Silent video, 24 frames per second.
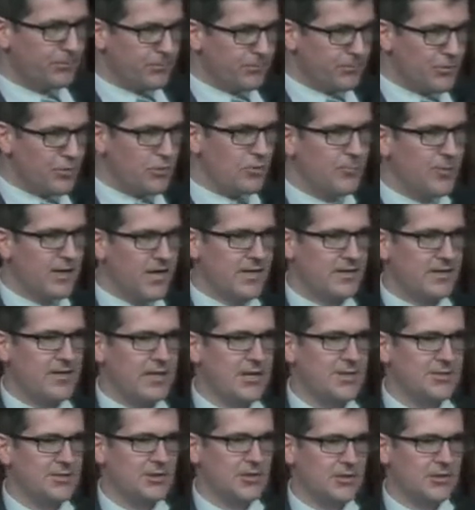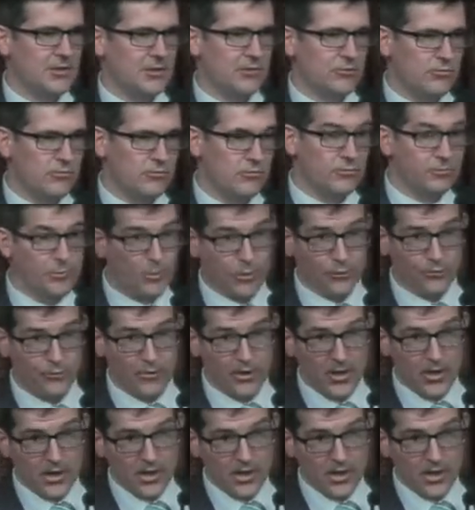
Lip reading: Do pay attention to who, both